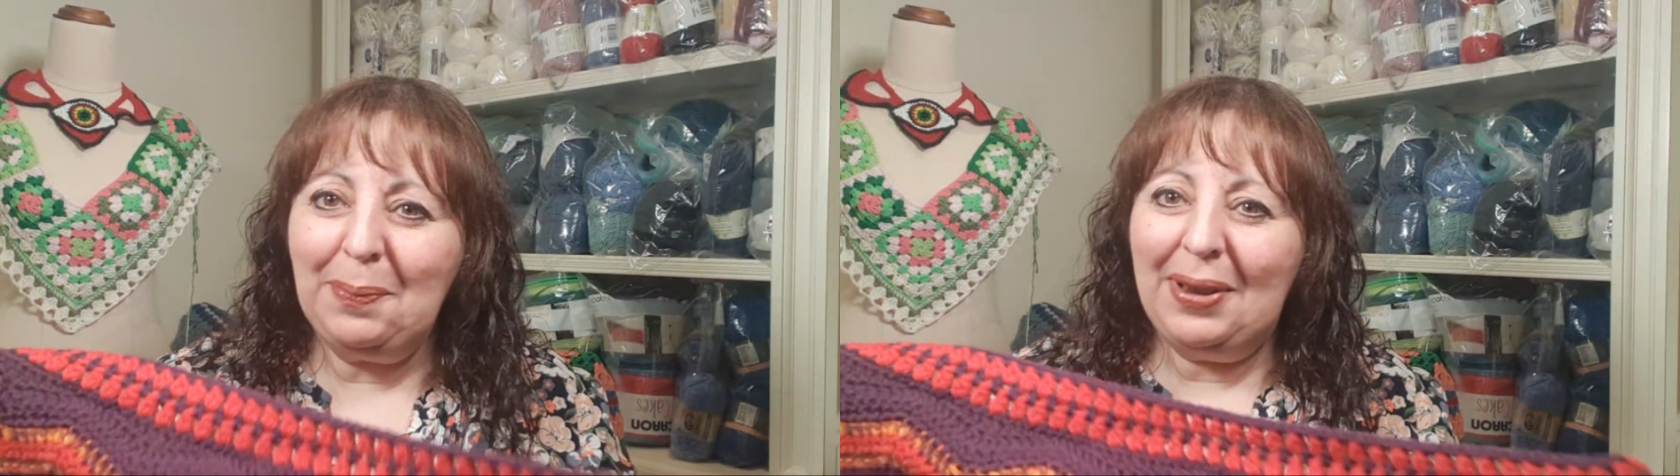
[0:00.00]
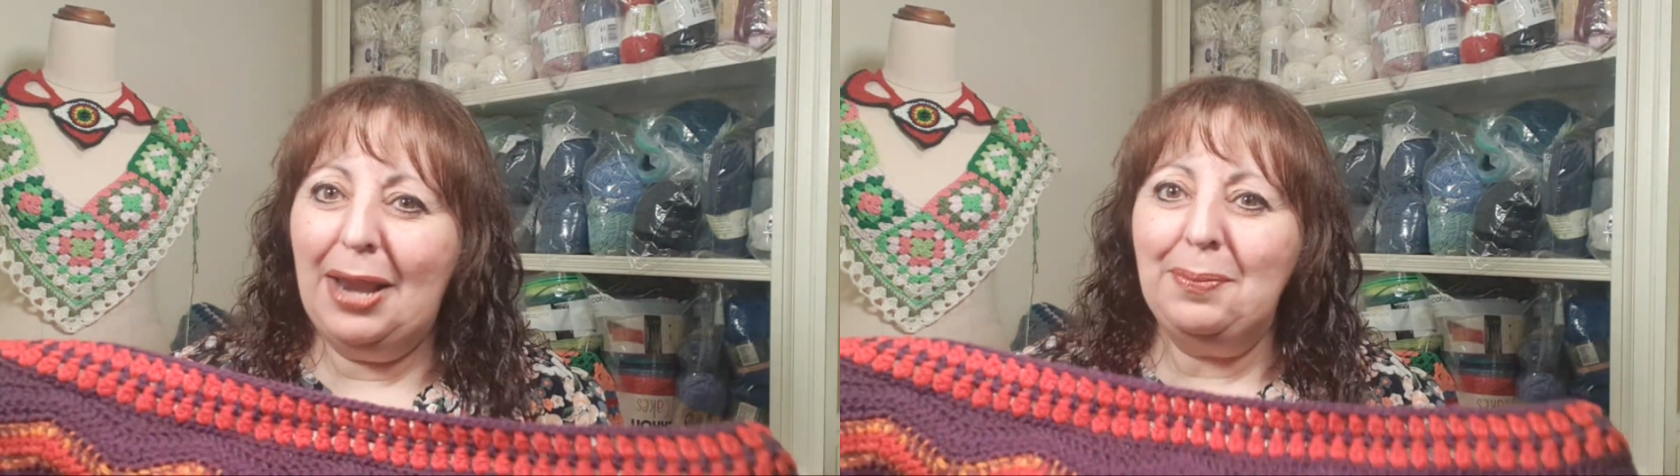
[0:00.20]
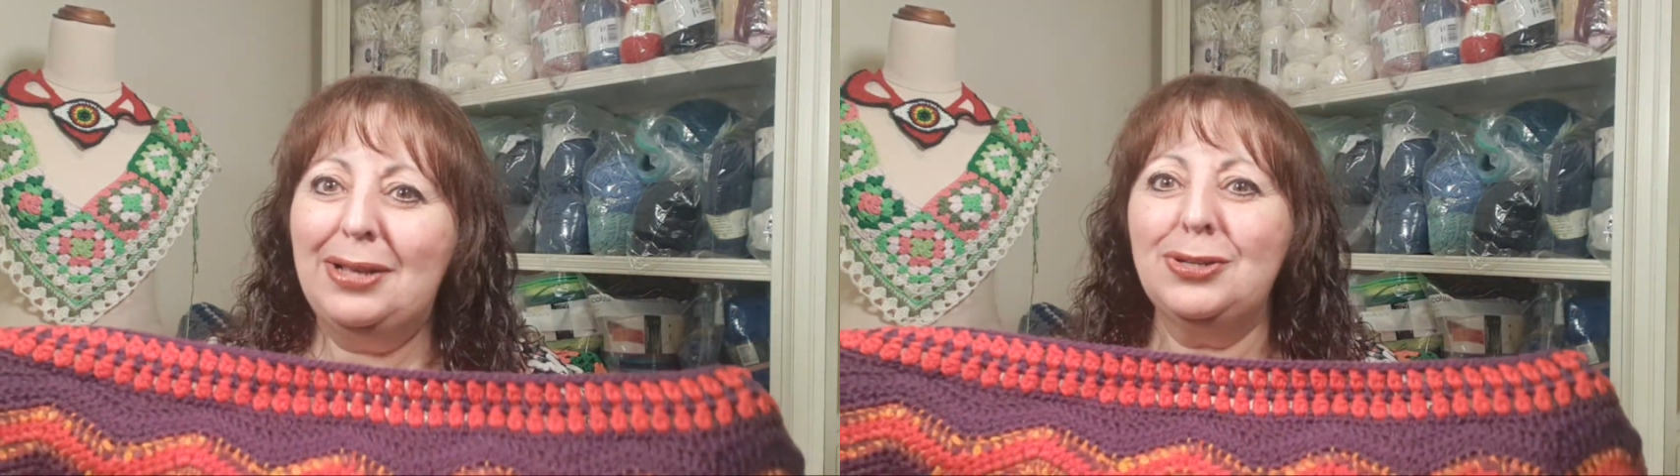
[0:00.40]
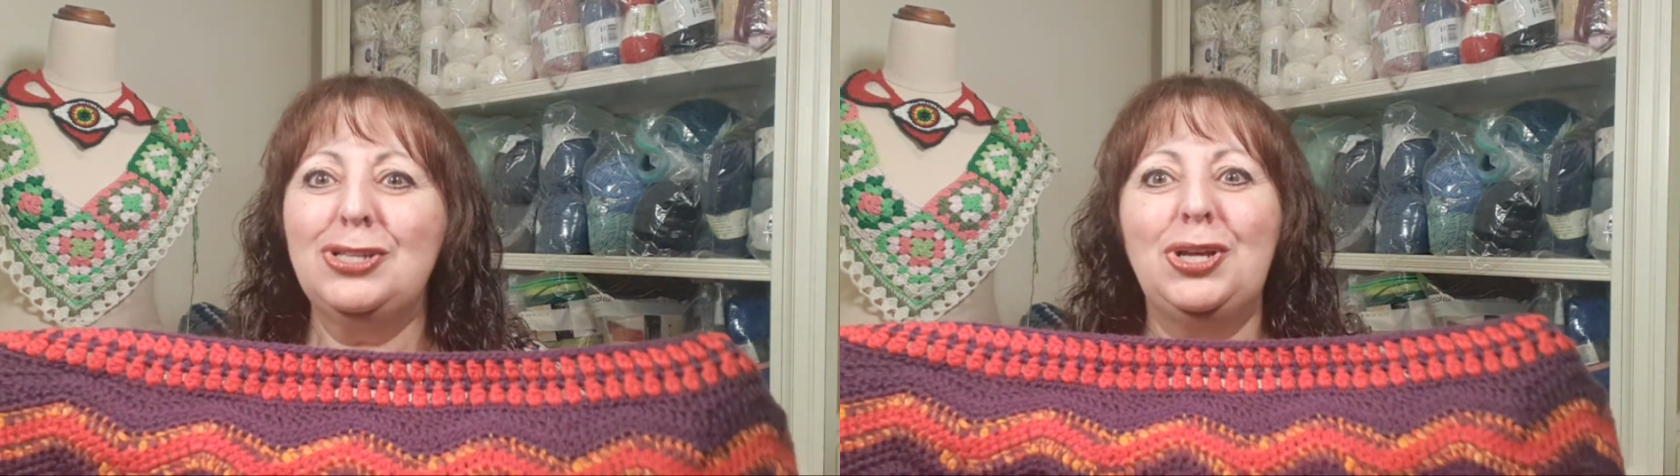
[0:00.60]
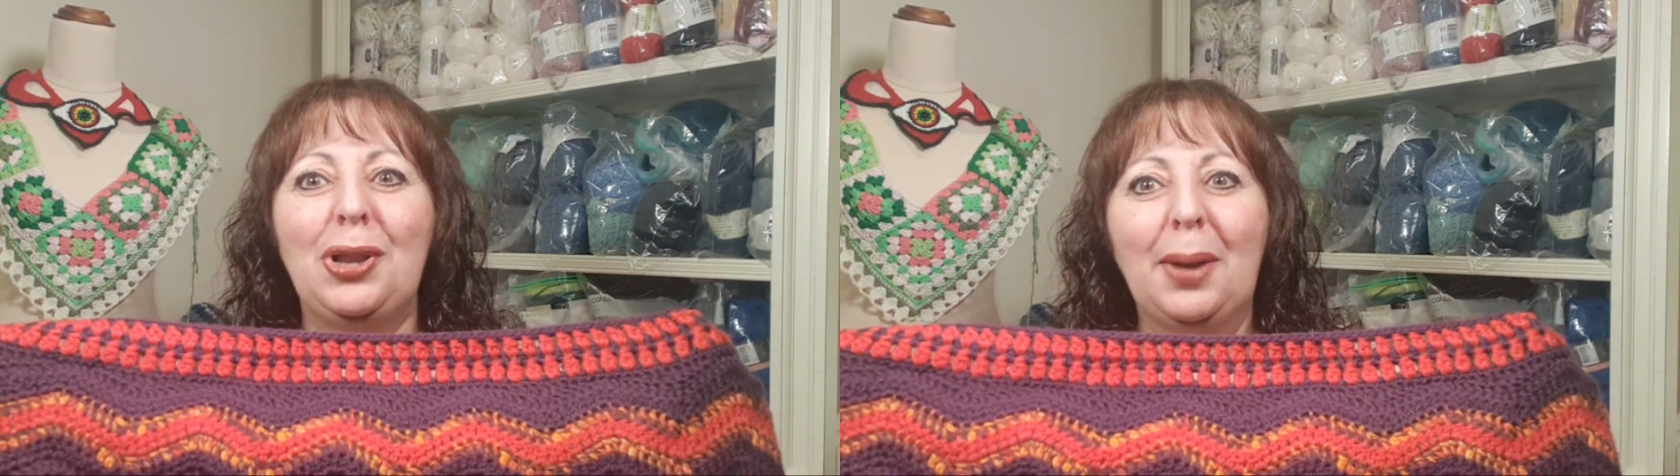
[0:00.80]
Plant Mix,
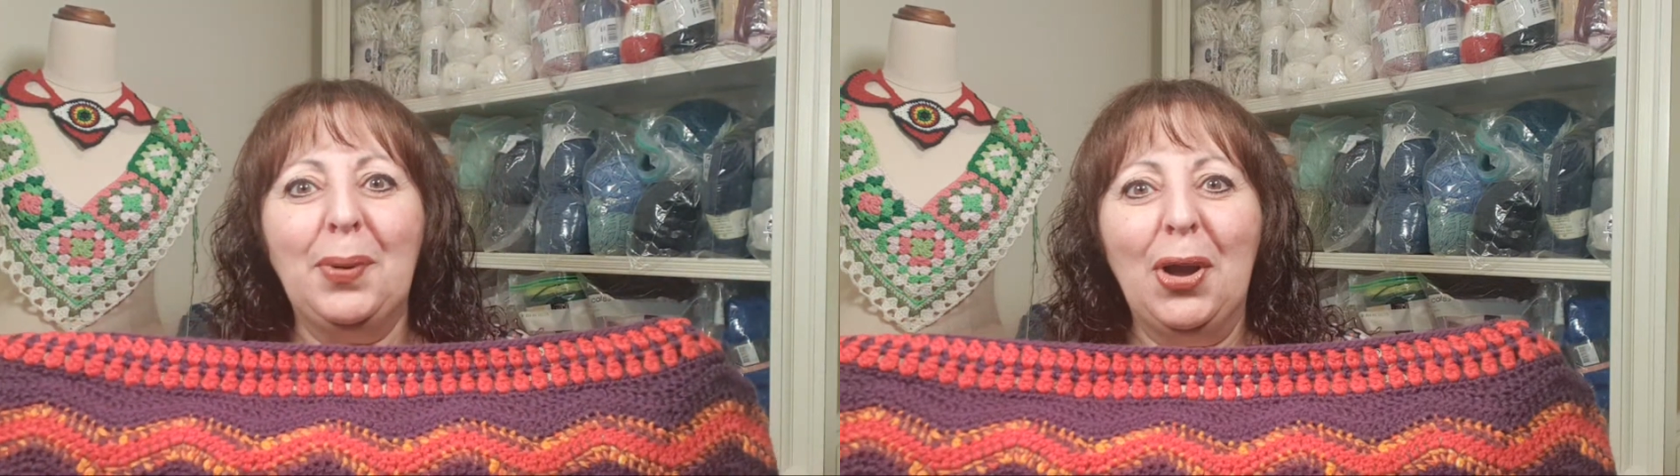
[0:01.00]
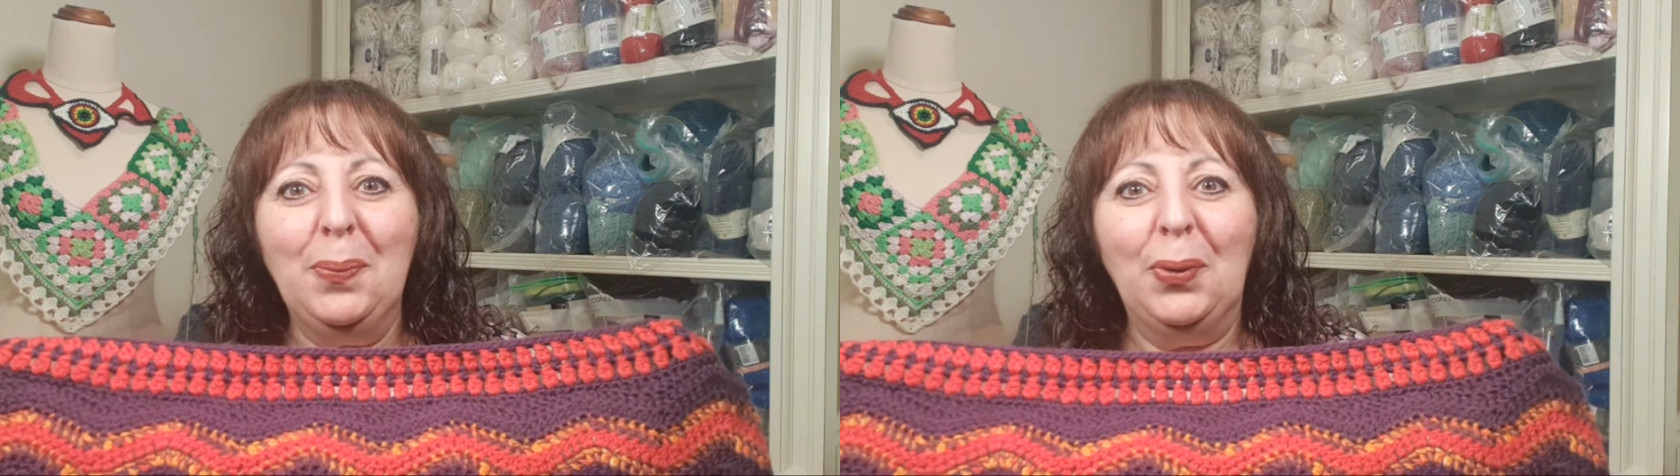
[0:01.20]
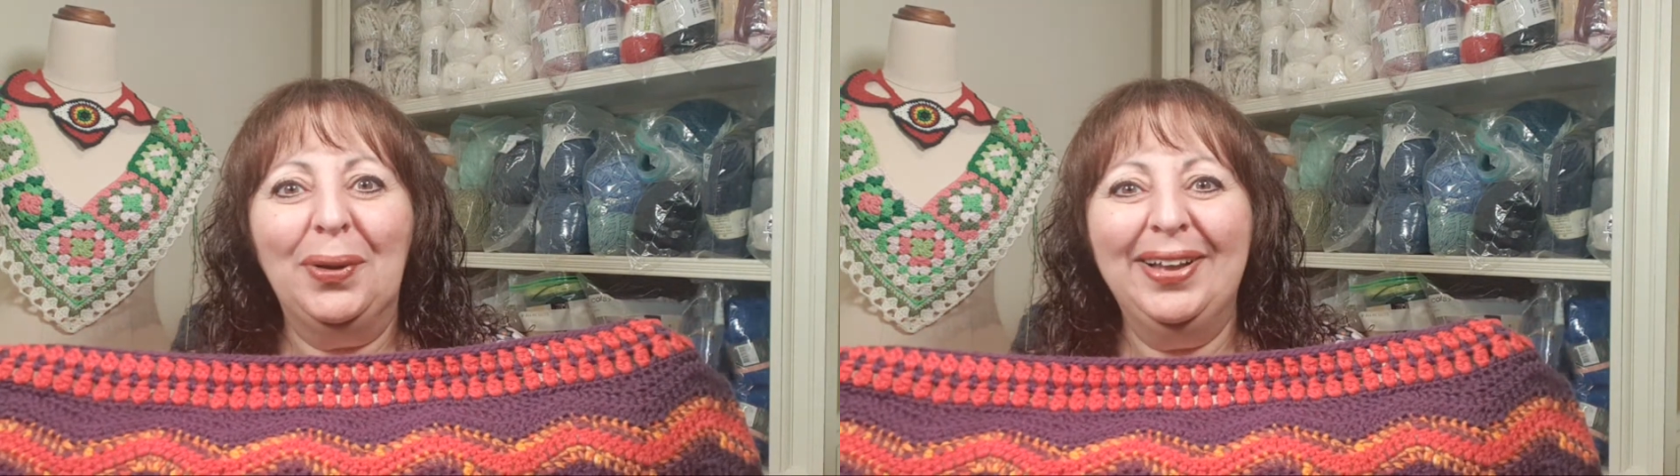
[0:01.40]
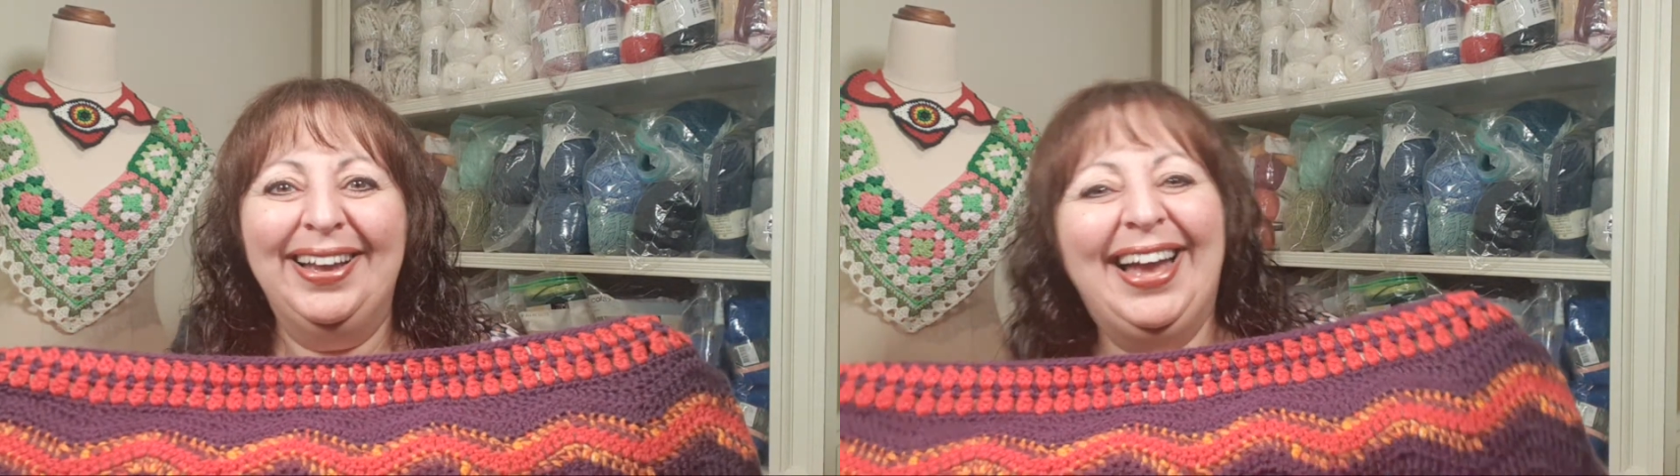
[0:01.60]
because you like purple.